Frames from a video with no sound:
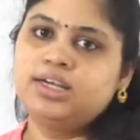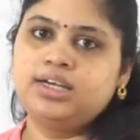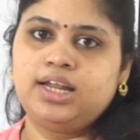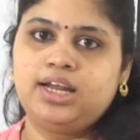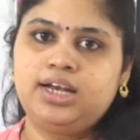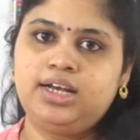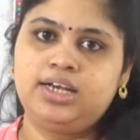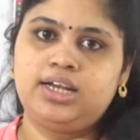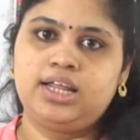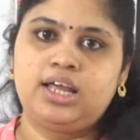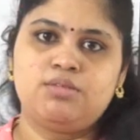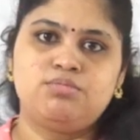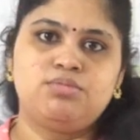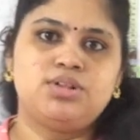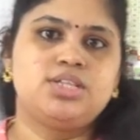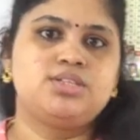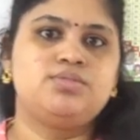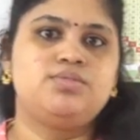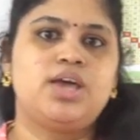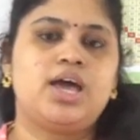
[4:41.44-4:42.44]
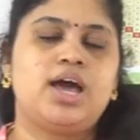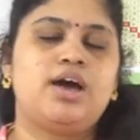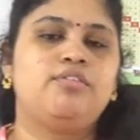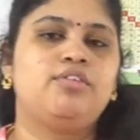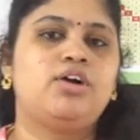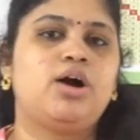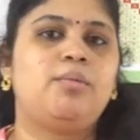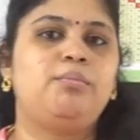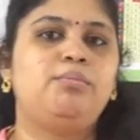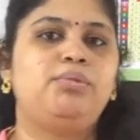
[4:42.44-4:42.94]
10 tables. We
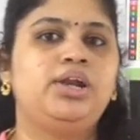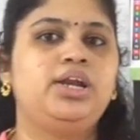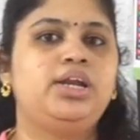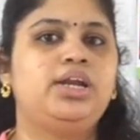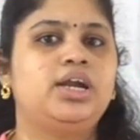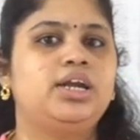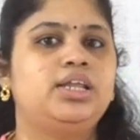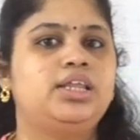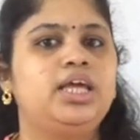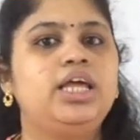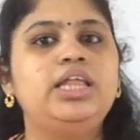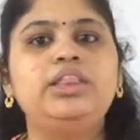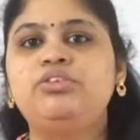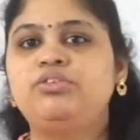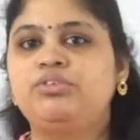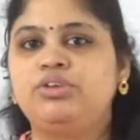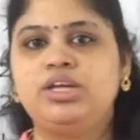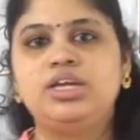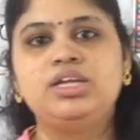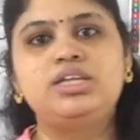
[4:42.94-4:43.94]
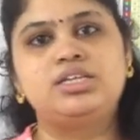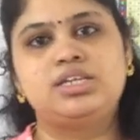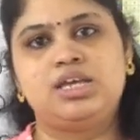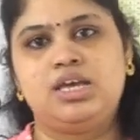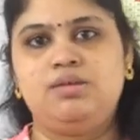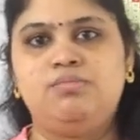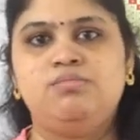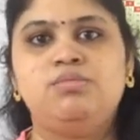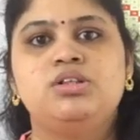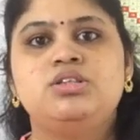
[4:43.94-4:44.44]
have completed the 3
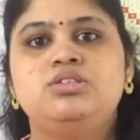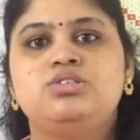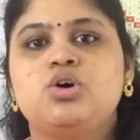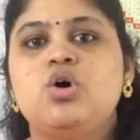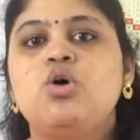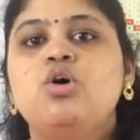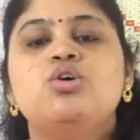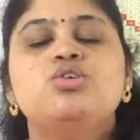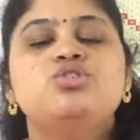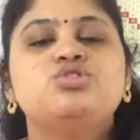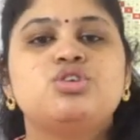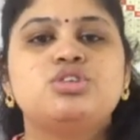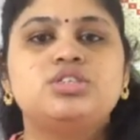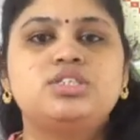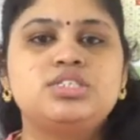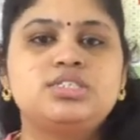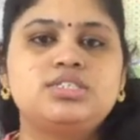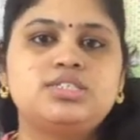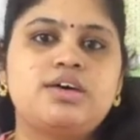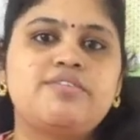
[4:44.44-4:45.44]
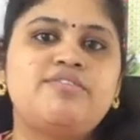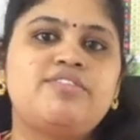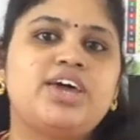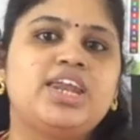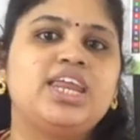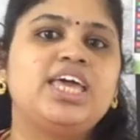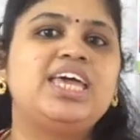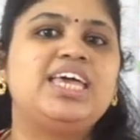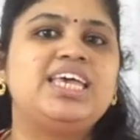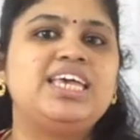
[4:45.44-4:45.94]
tables. So this is a
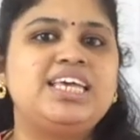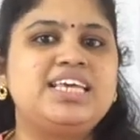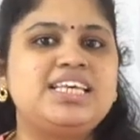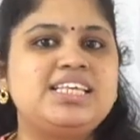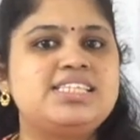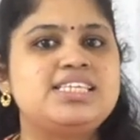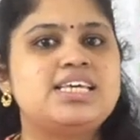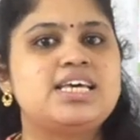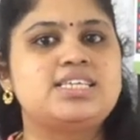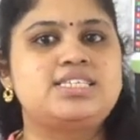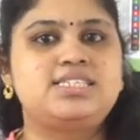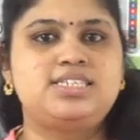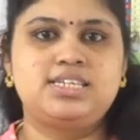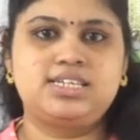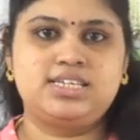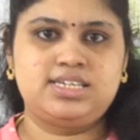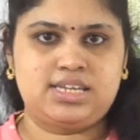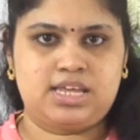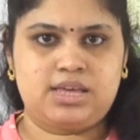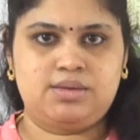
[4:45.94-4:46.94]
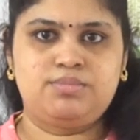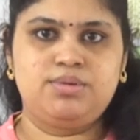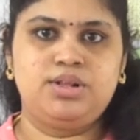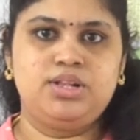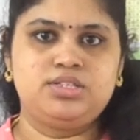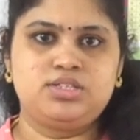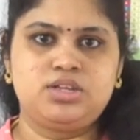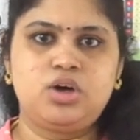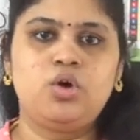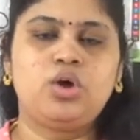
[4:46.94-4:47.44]
very easiest
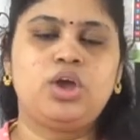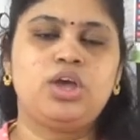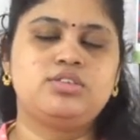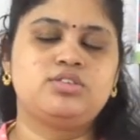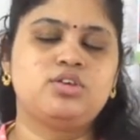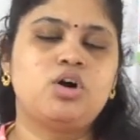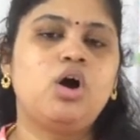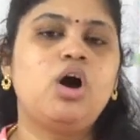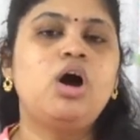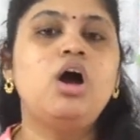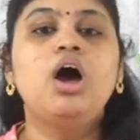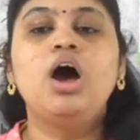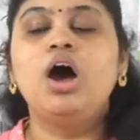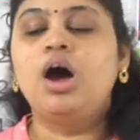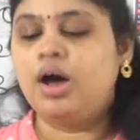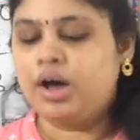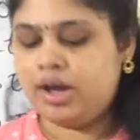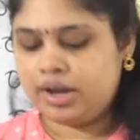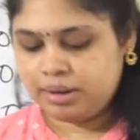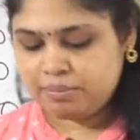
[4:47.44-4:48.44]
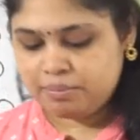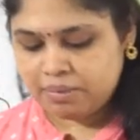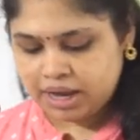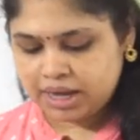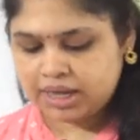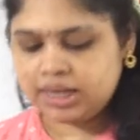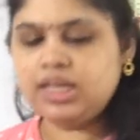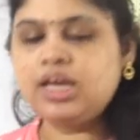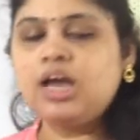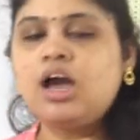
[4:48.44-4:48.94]
tables. Okay, so
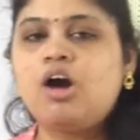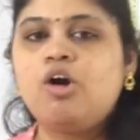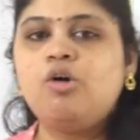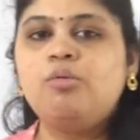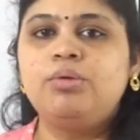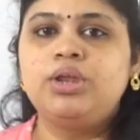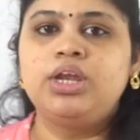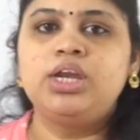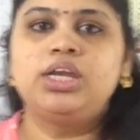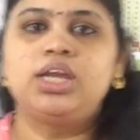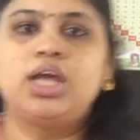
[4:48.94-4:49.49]
remaining how many